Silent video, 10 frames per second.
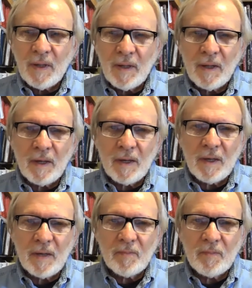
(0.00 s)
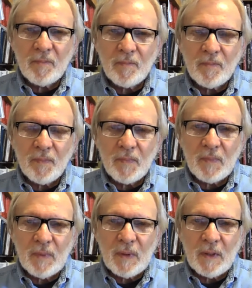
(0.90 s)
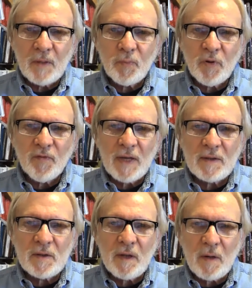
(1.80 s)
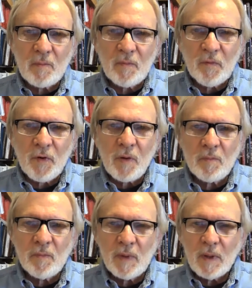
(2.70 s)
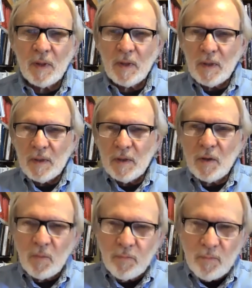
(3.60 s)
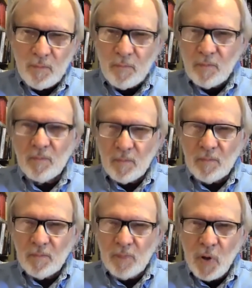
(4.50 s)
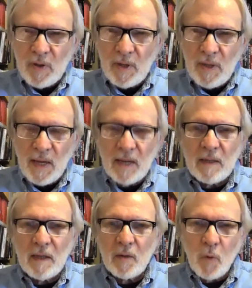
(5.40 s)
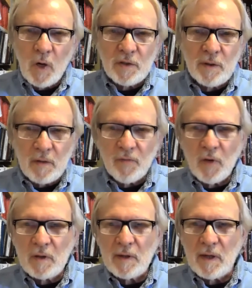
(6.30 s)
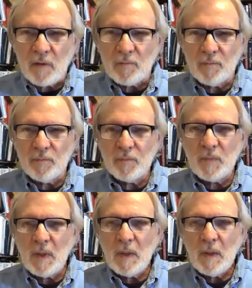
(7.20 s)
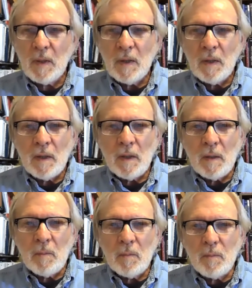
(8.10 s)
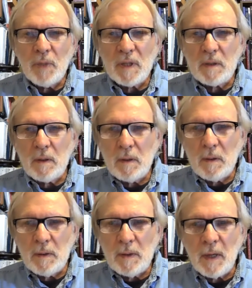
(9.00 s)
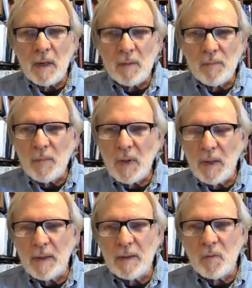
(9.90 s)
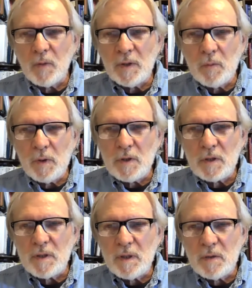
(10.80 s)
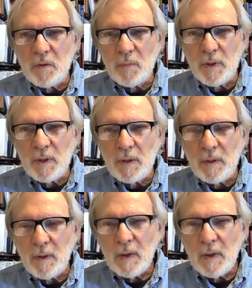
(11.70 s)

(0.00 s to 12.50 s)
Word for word: Um, it prevents them from, you know, poking hate and watching it fall down. Yeah. But yeah, uh, it, we, we just need to be